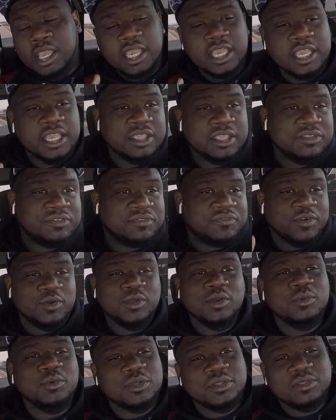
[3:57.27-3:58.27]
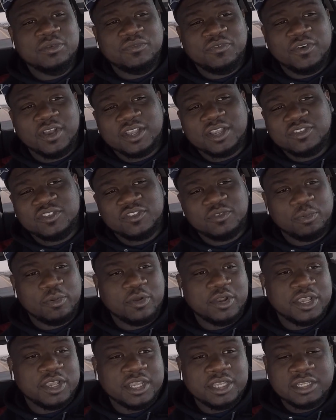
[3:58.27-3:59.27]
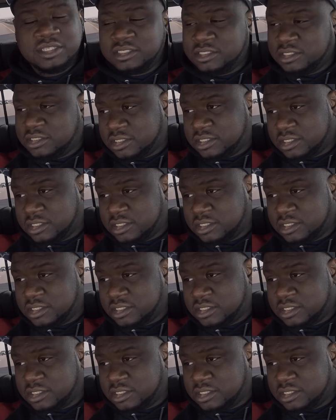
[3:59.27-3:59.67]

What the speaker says: is fooling with them fucking springs,